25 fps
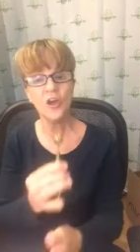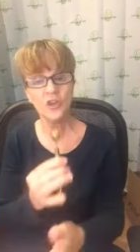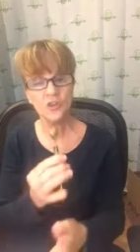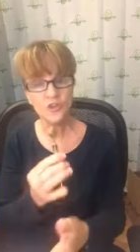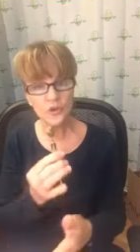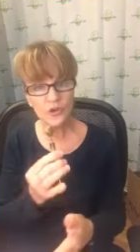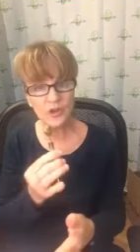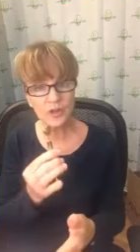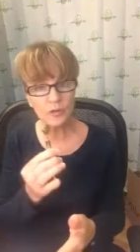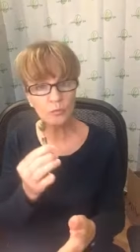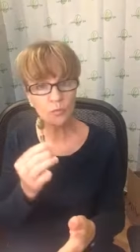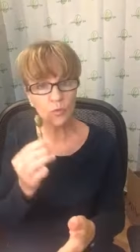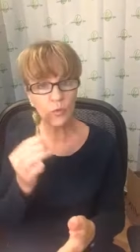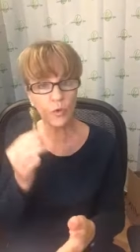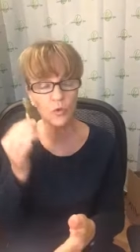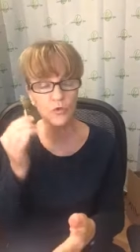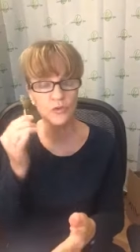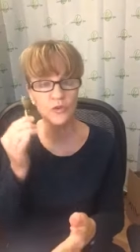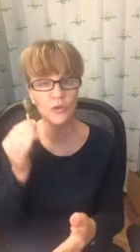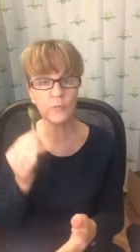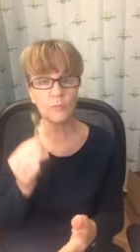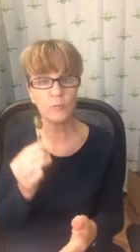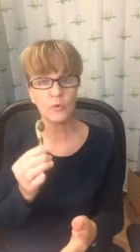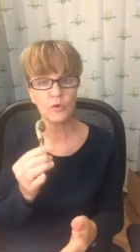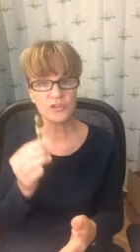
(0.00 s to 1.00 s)
you can roll
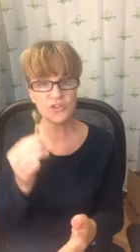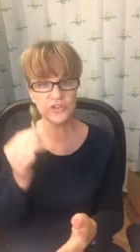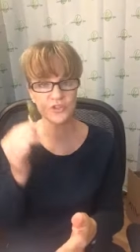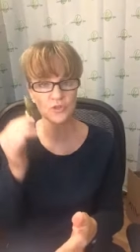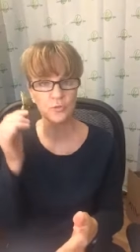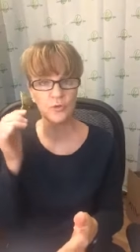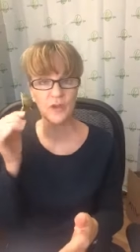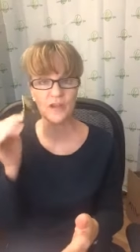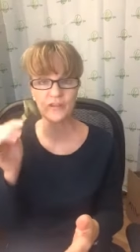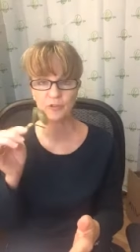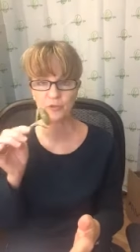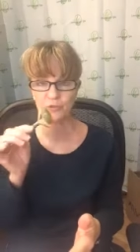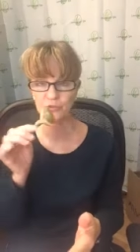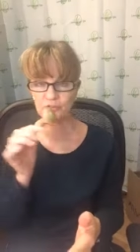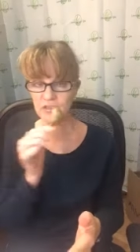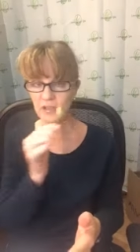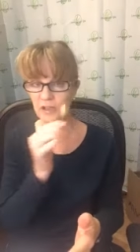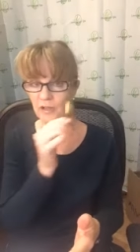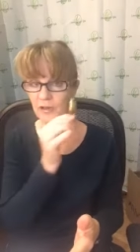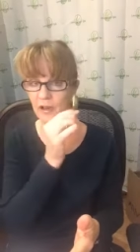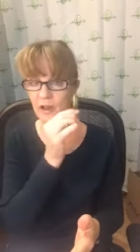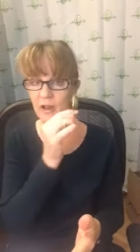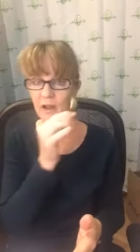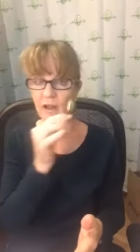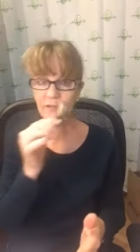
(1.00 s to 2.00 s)
your moisturizers
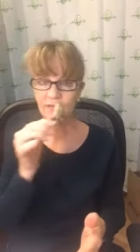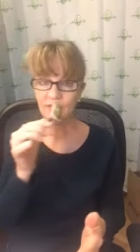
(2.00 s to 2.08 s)
in.